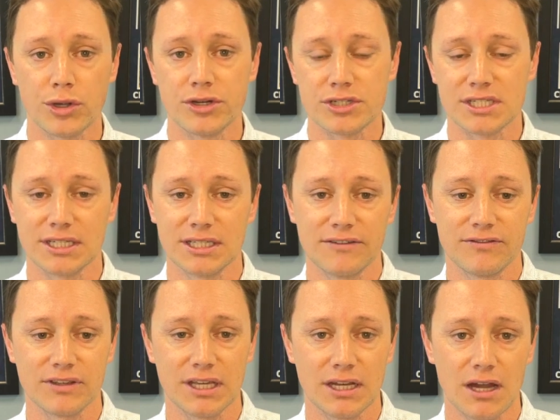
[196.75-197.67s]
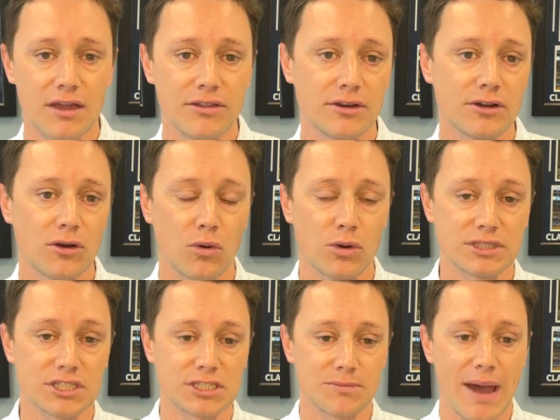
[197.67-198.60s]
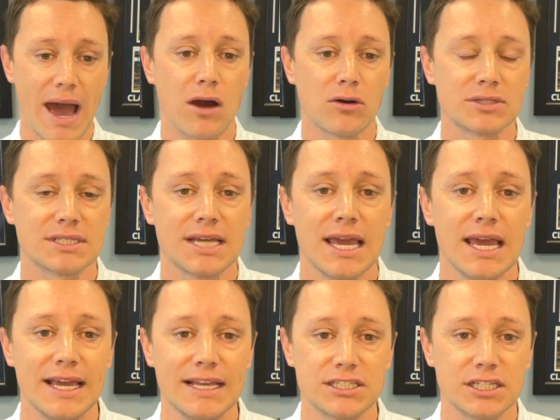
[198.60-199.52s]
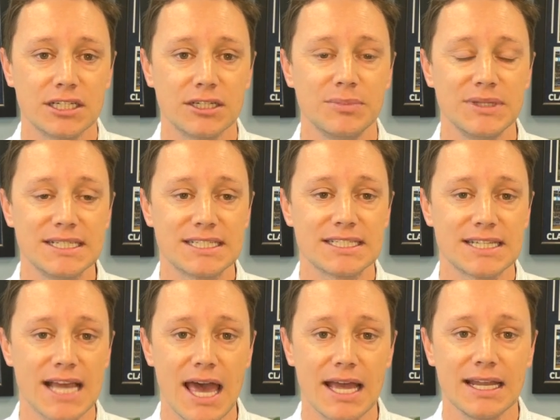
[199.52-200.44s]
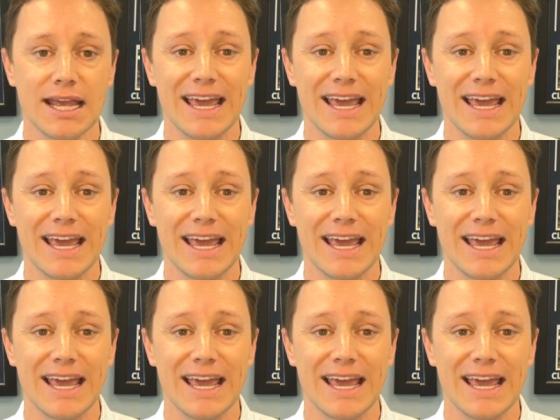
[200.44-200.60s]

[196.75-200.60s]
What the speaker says: your significant other or spouse is going to be set